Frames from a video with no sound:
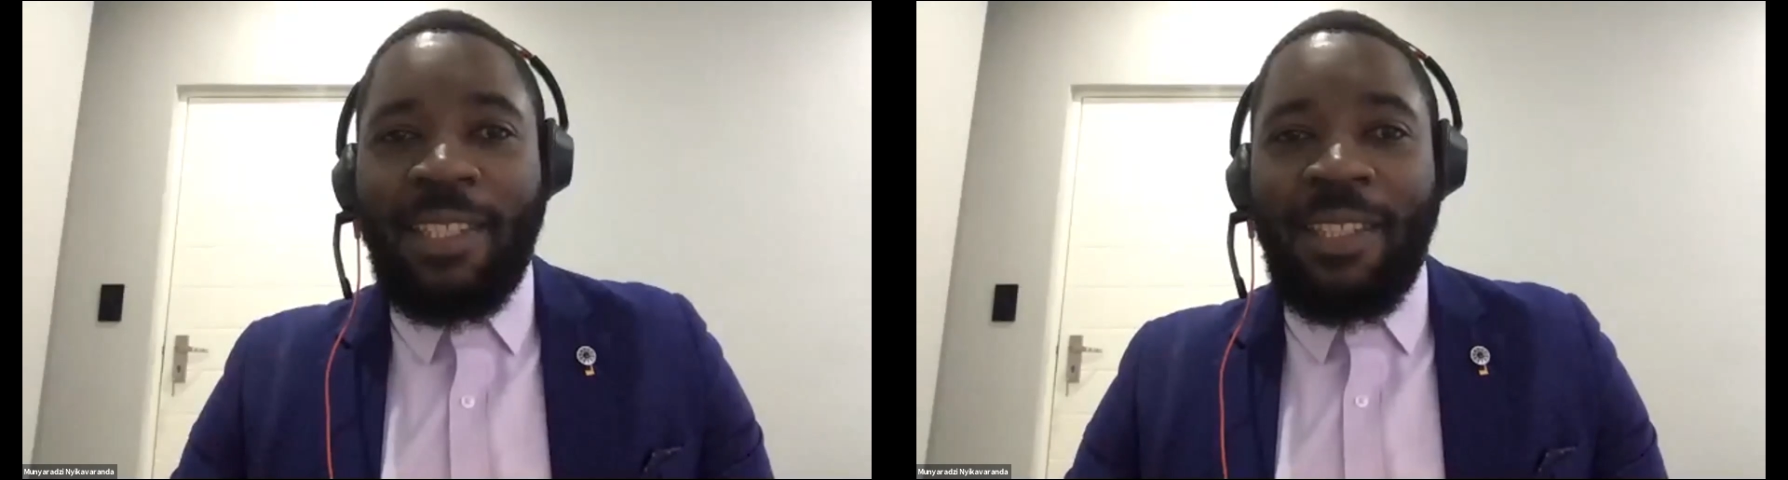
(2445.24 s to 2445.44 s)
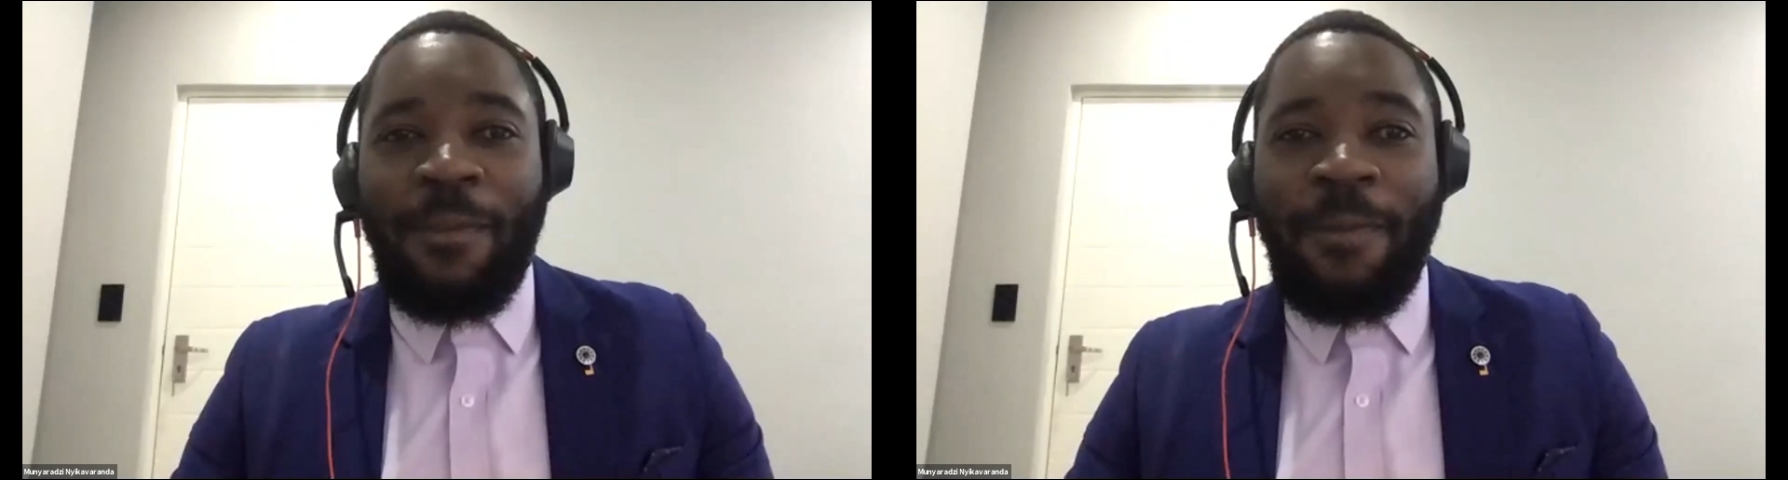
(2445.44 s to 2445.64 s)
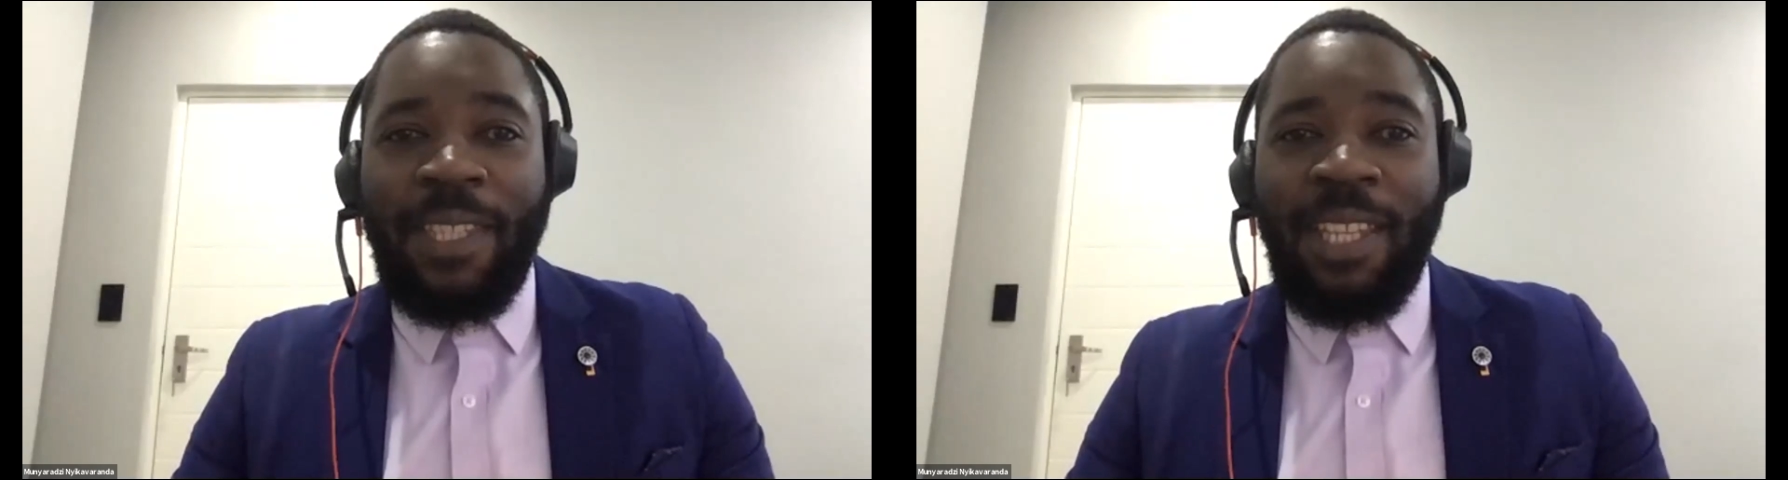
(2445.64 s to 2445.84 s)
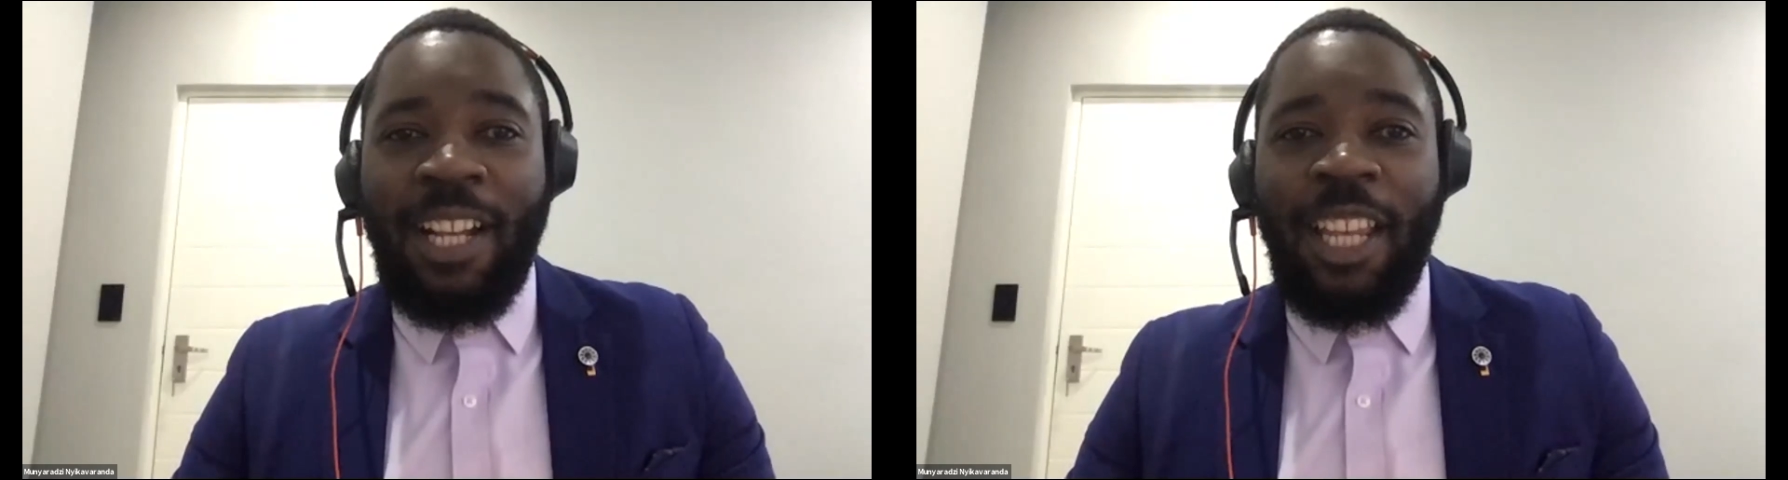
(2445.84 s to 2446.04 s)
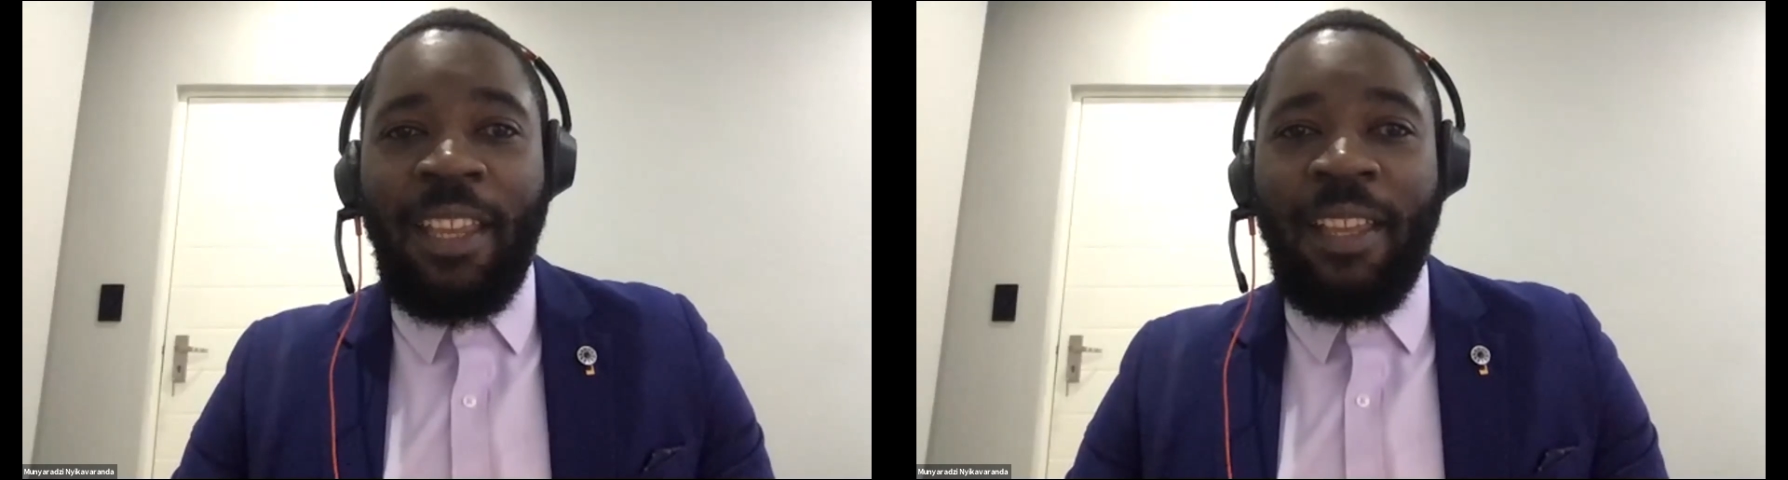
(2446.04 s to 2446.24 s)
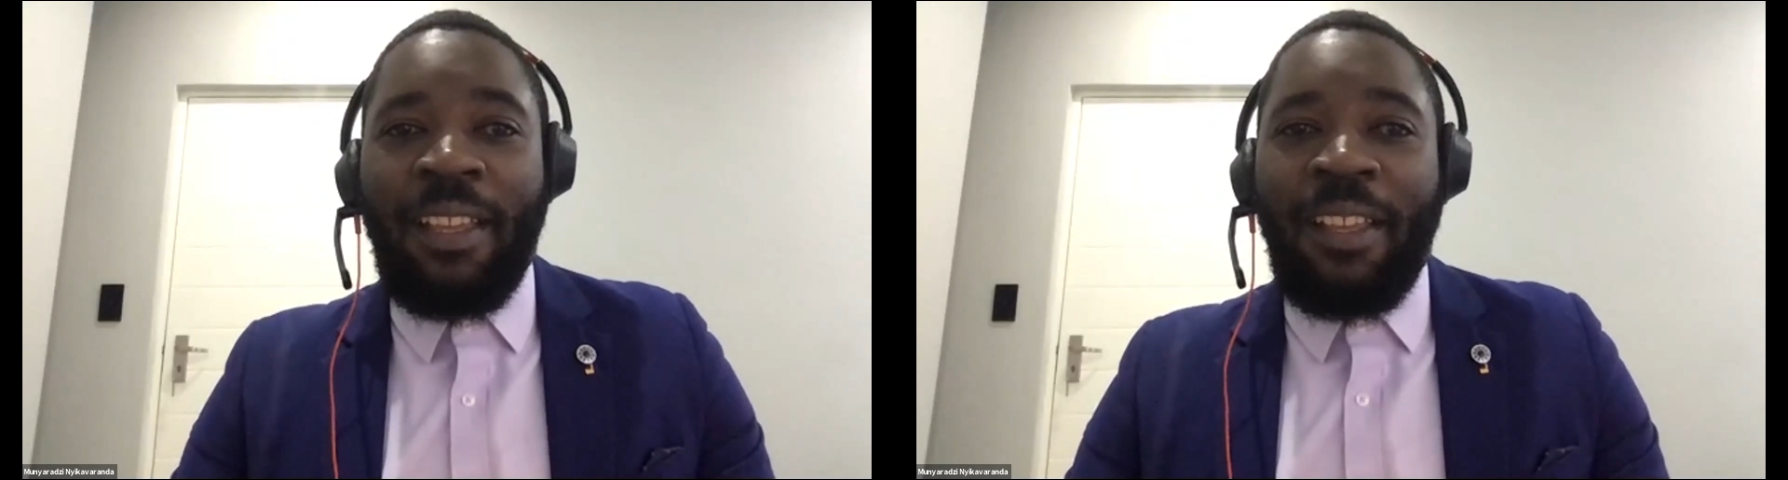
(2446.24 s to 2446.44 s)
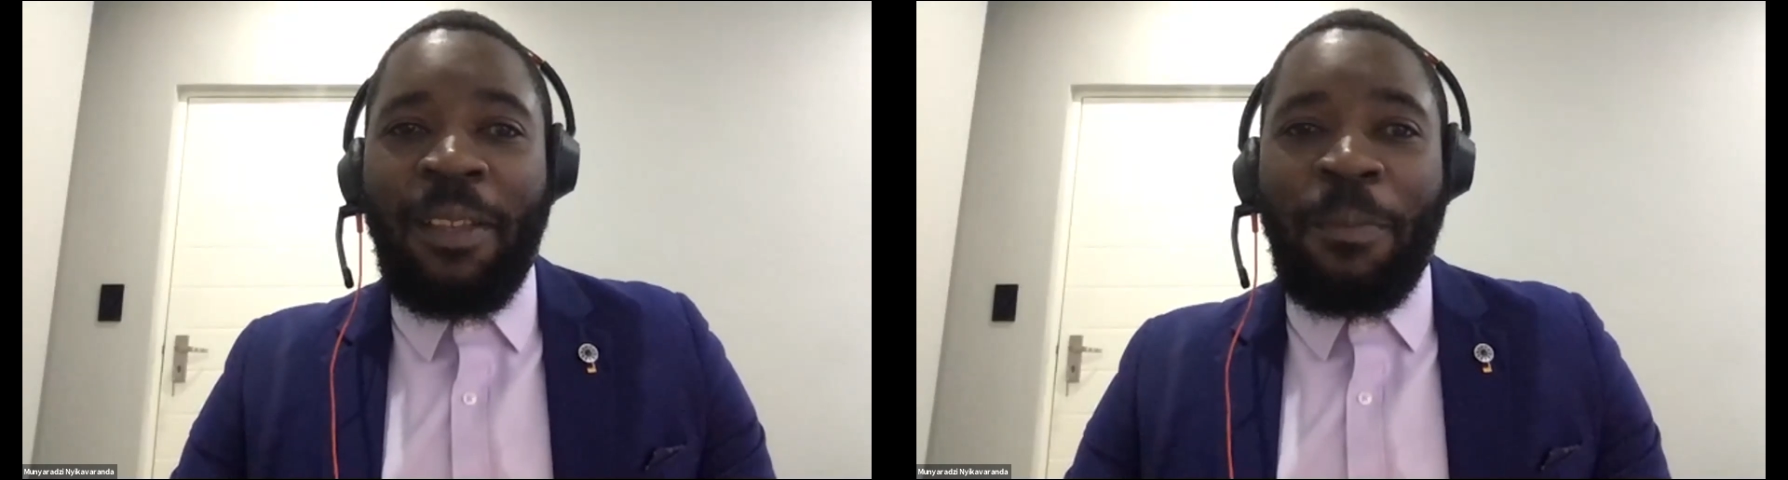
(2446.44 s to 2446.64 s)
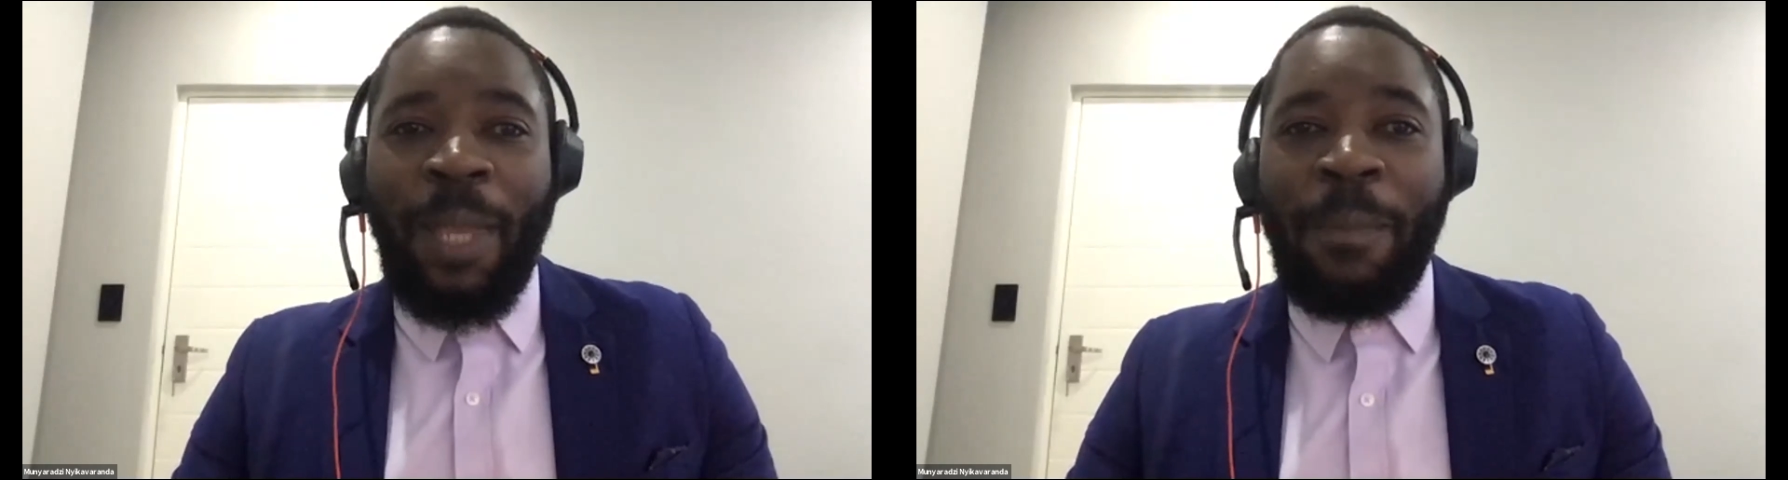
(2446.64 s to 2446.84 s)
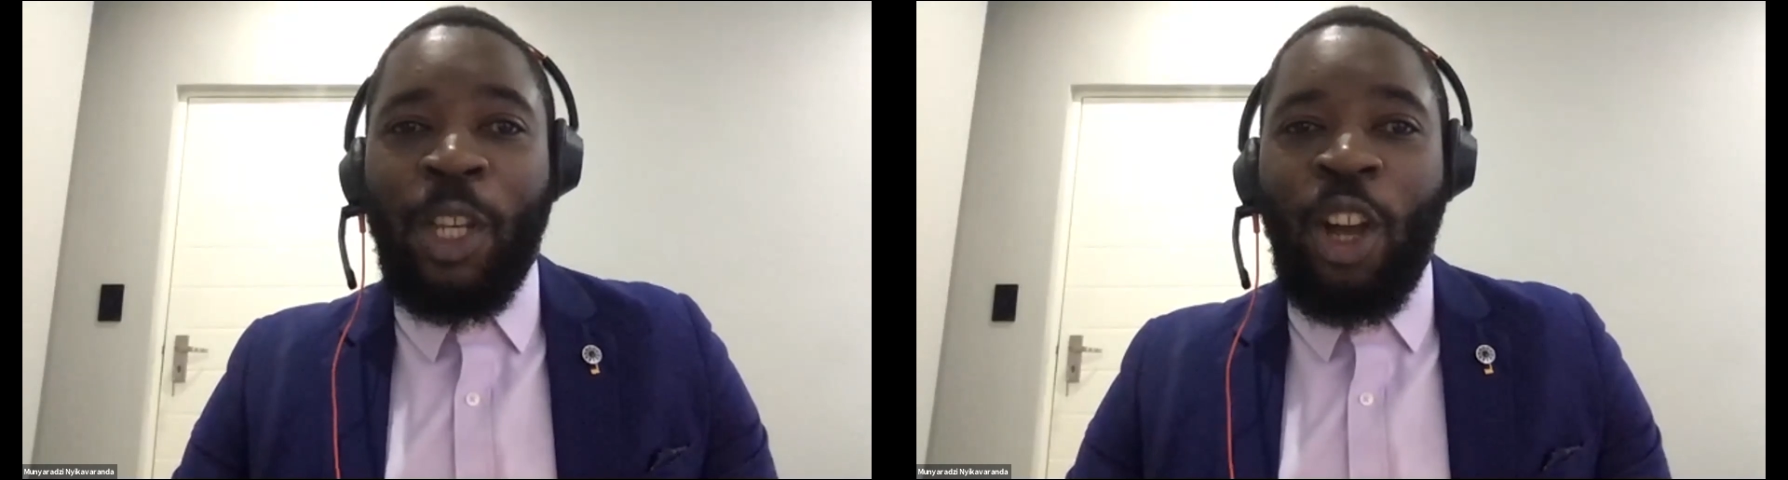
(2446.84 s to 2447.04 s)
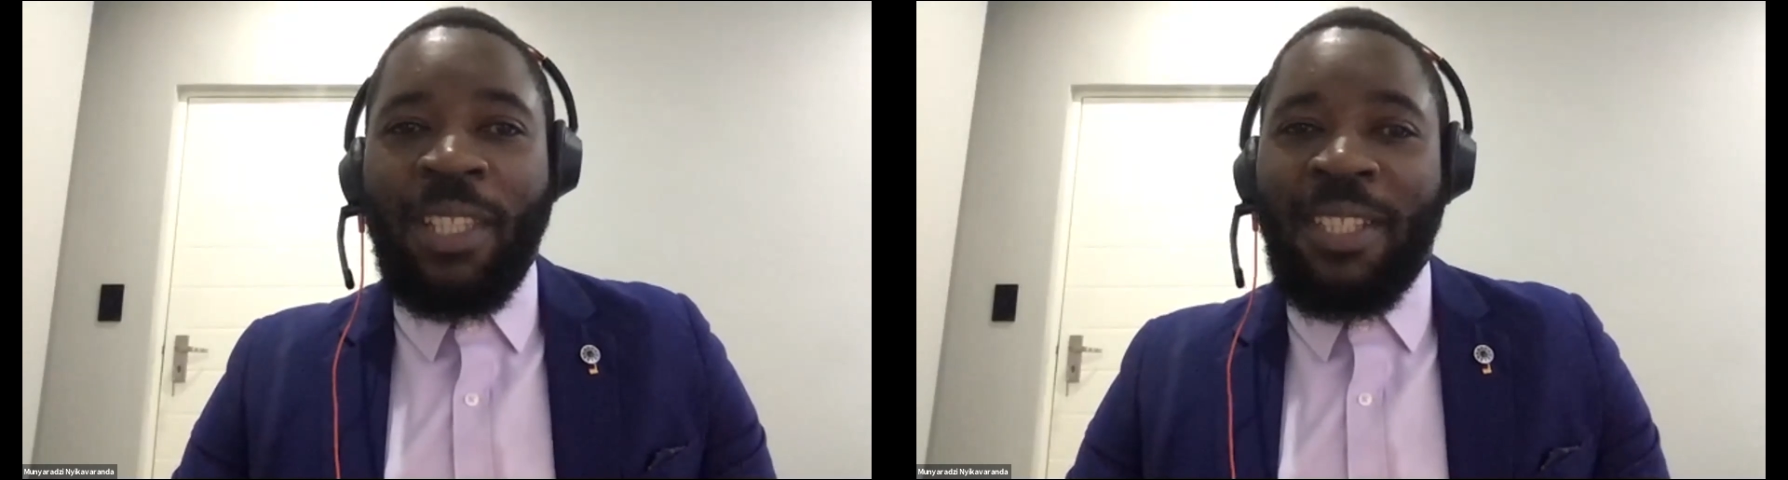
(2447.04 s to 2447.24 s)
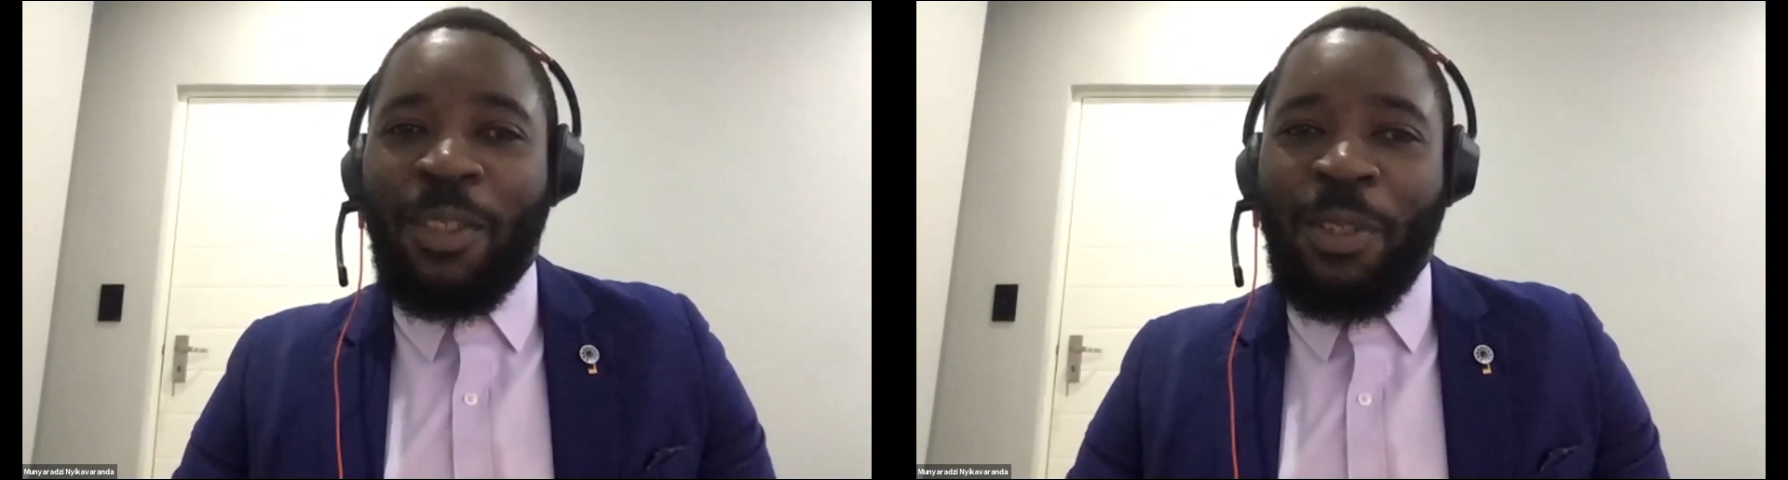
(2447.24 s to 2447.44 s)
physically, maybe not, because